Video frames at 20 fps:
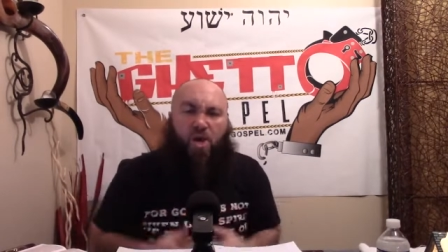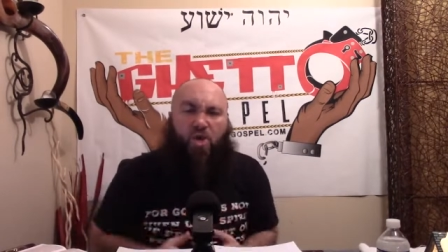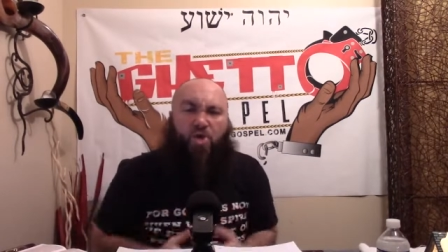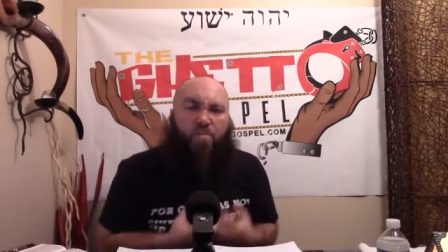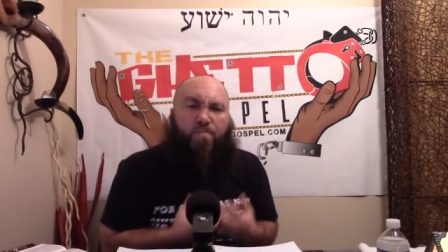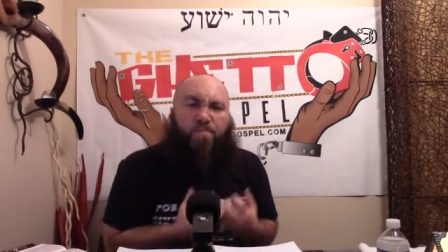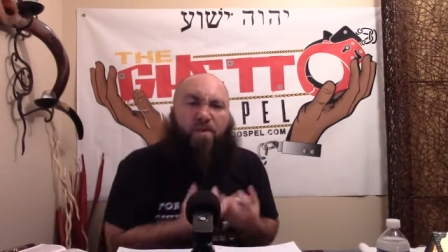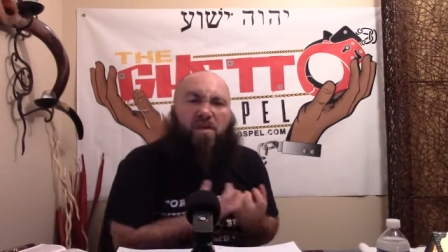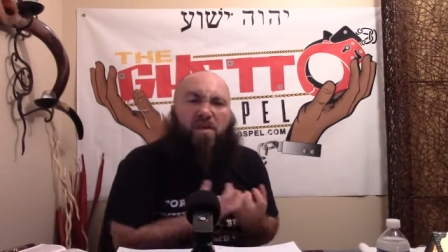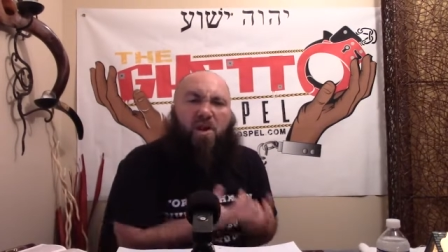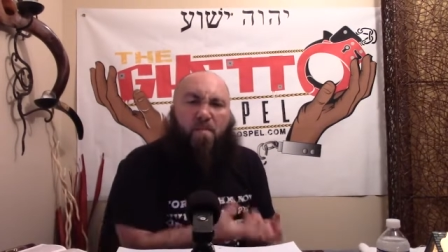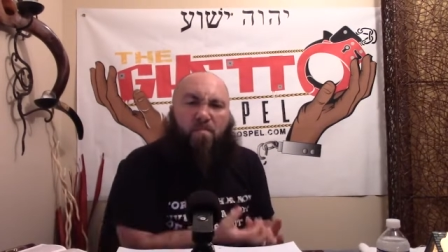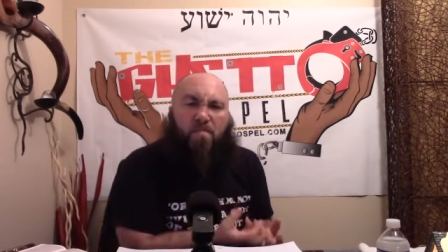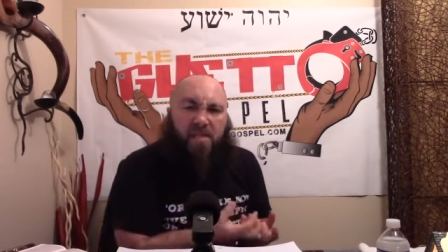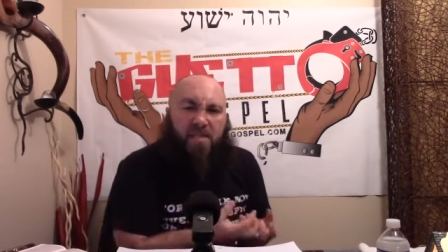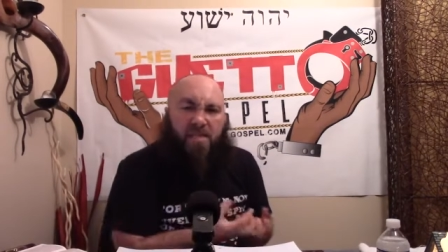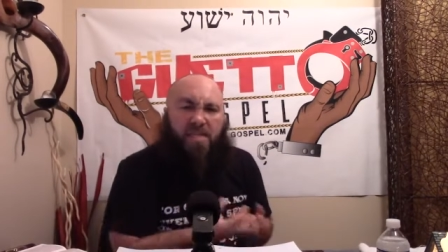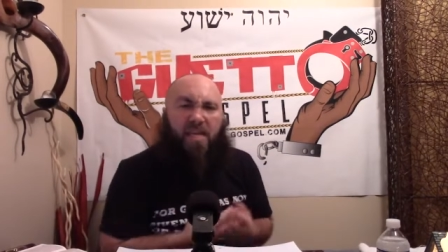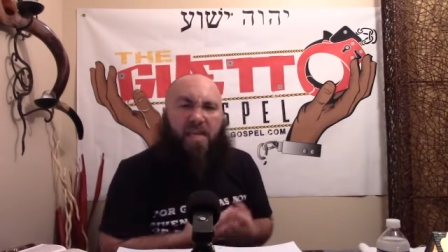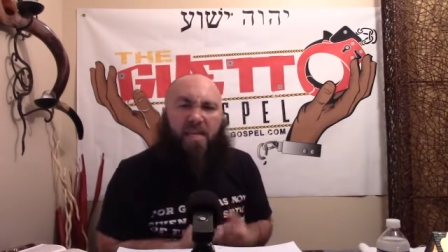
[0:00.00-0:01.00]
You become
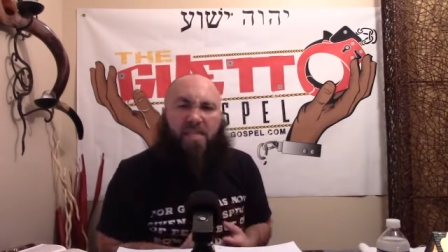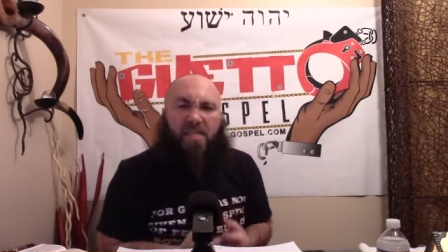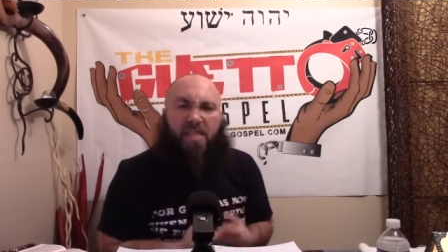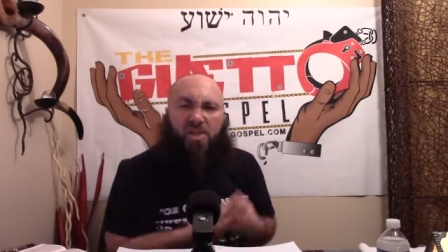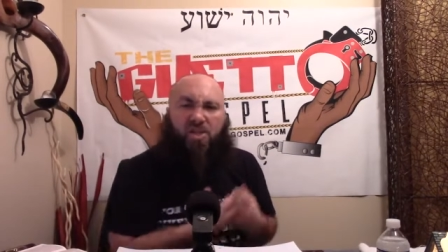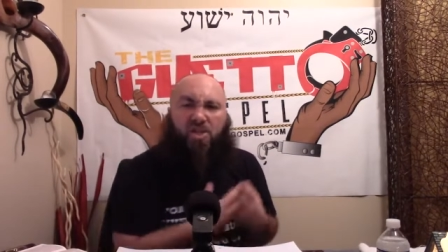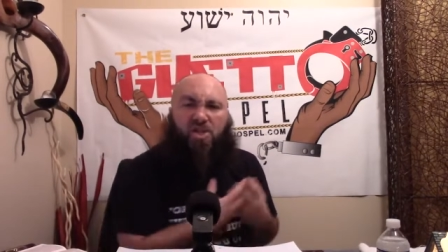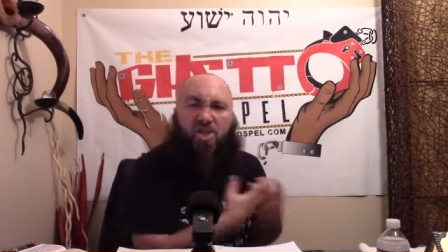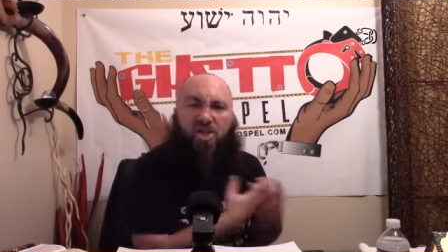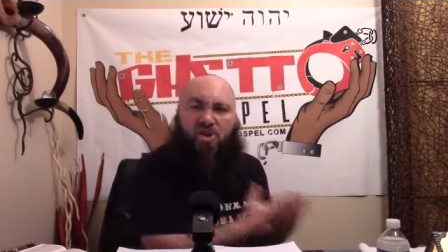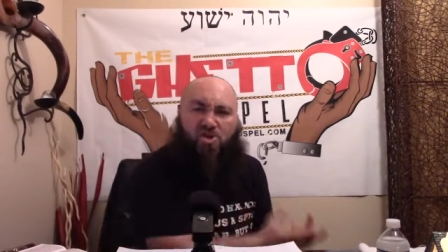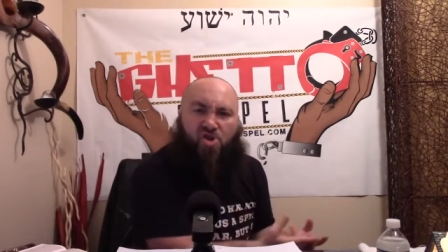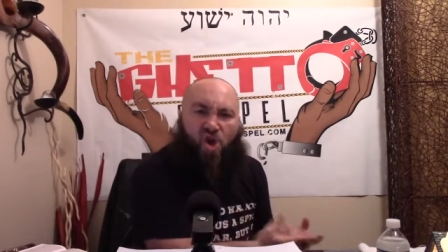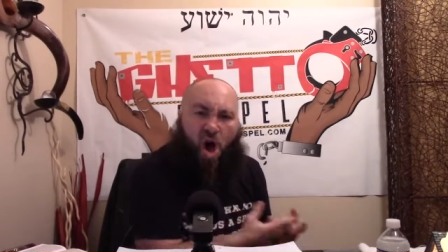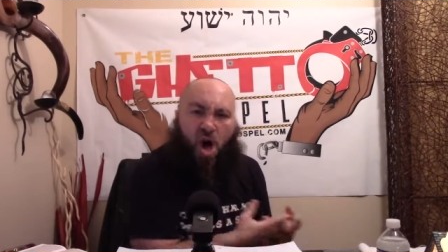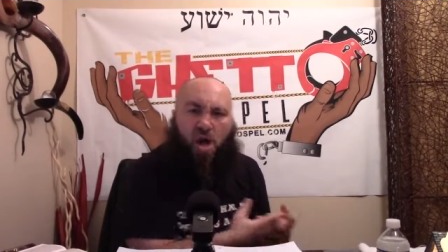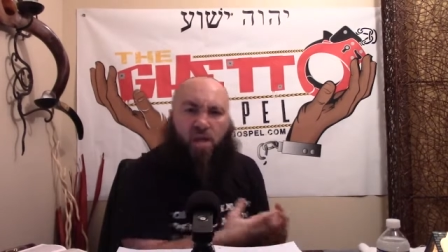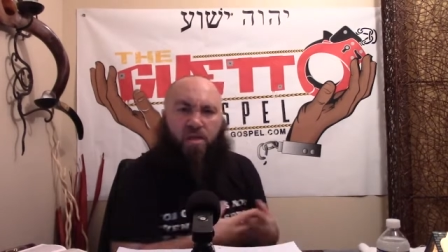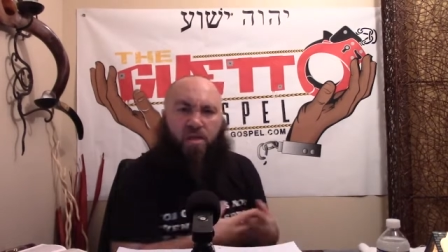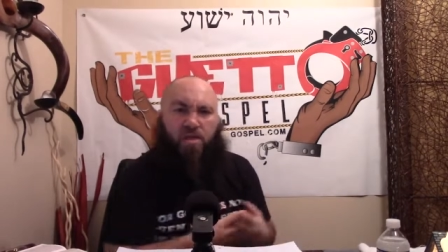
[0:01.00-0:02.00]
addicted to
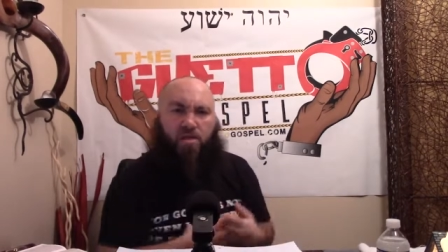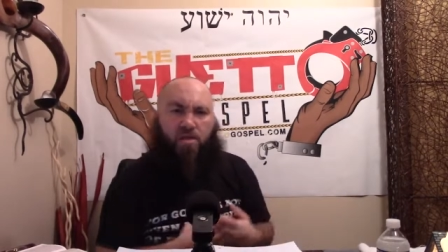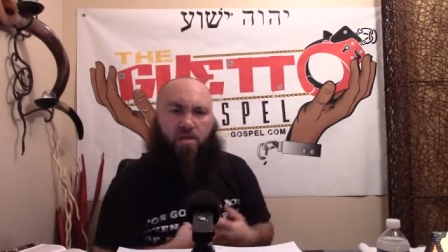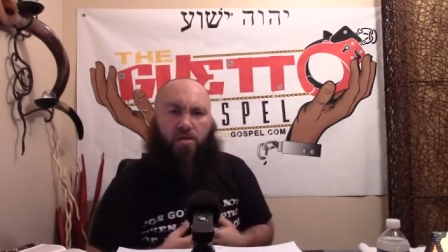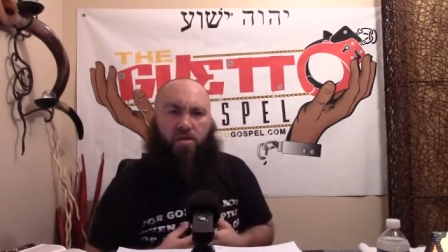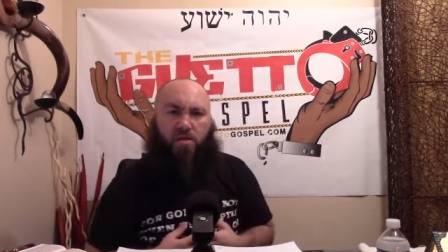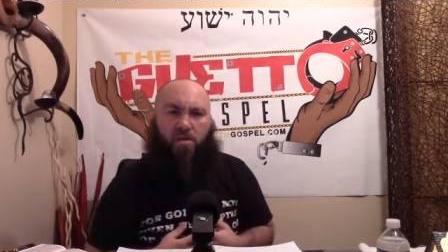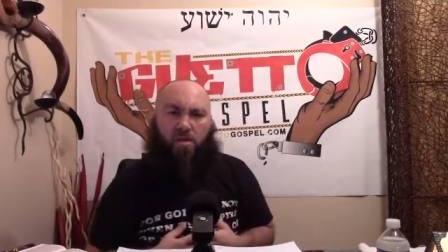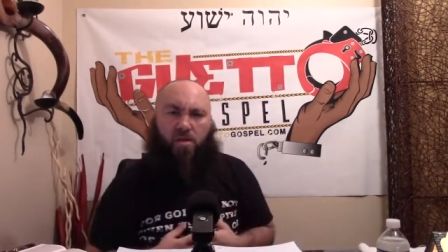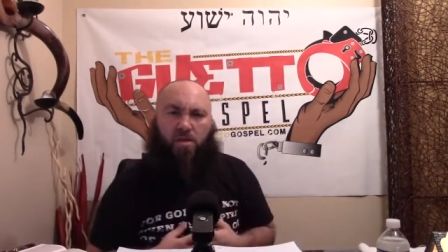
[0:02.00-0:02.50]
knowledge.